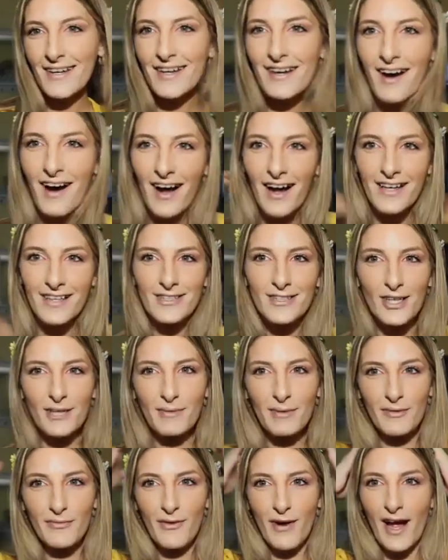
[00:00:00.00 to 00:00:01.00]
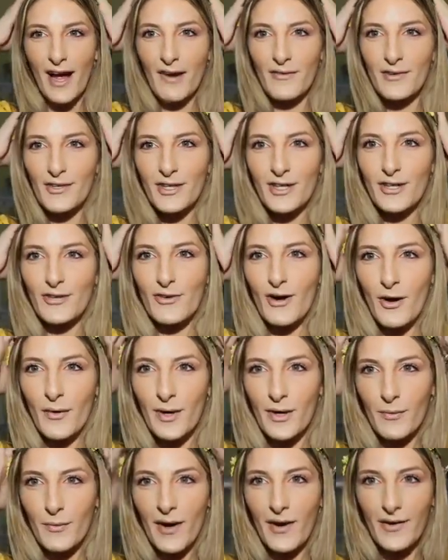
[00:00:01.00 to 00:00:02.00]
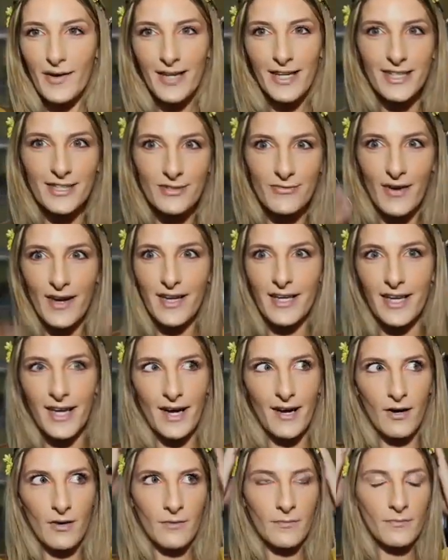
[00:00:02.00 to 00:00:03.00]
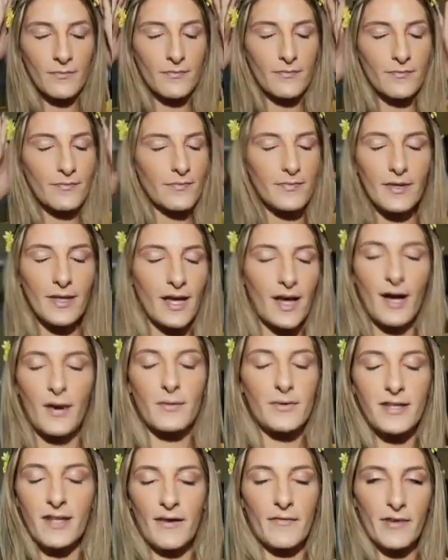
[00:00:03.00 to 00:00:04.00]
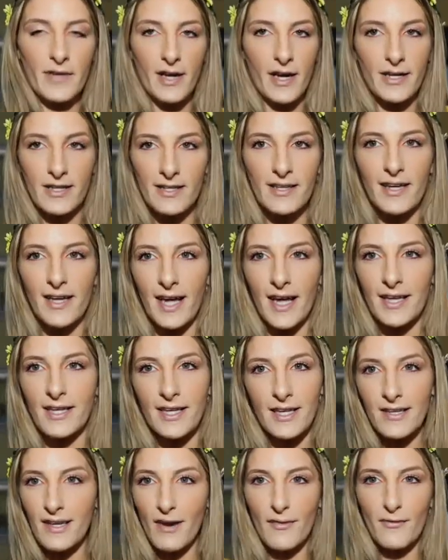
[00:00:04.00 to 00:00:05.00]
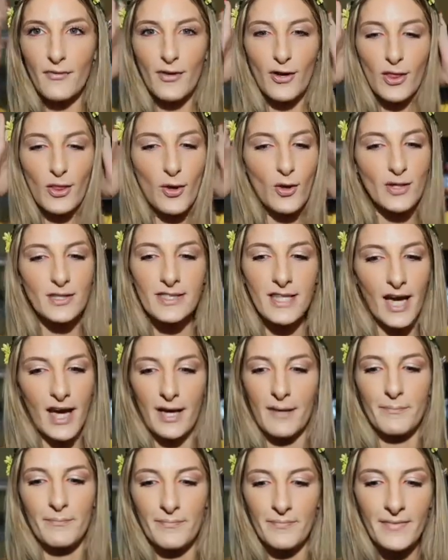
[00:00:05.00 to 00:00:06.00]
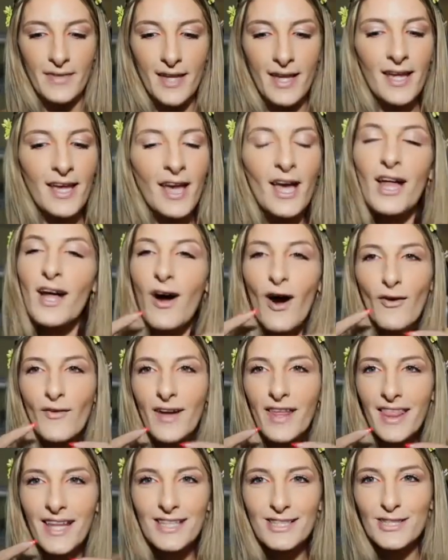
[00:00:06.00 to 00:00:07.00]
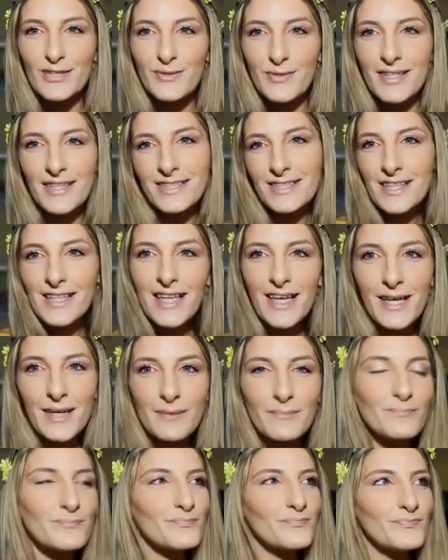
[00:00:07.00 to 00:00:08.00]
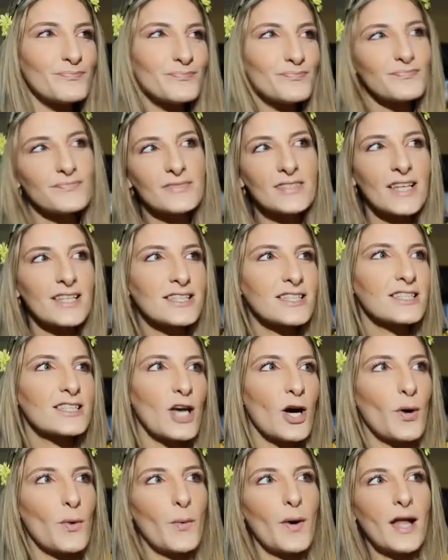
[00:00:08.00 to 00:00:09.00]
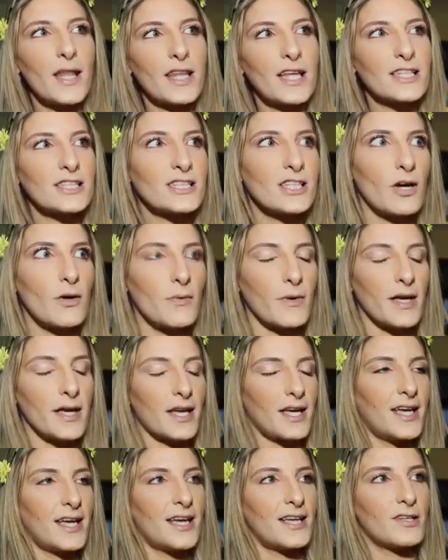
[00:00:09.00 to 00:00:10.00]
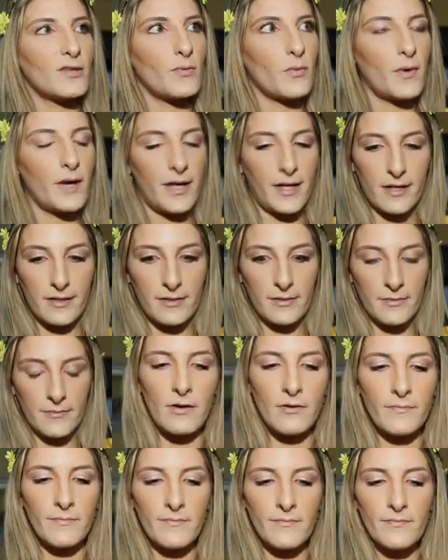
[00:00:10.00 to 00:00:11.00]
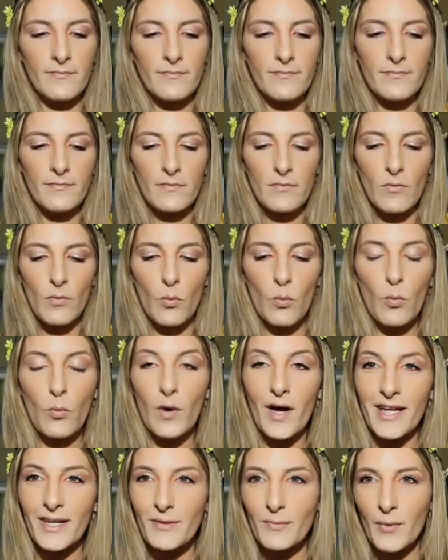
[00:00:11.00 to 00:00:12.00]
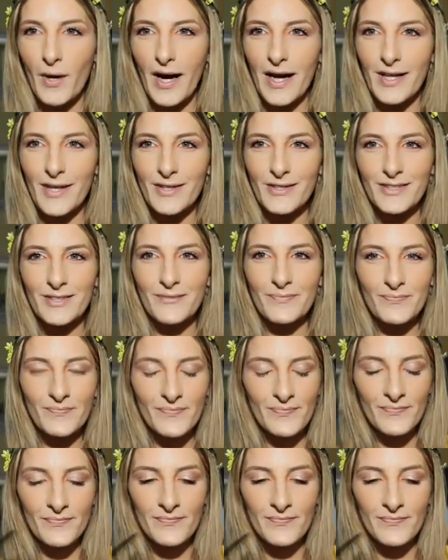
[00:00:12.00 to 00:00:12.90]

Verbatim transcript: god, it took me forever to grow it where it is right now. I would never cut it again, not for a long time. All right, let's do this lip. So let's go in with Wet and Wild.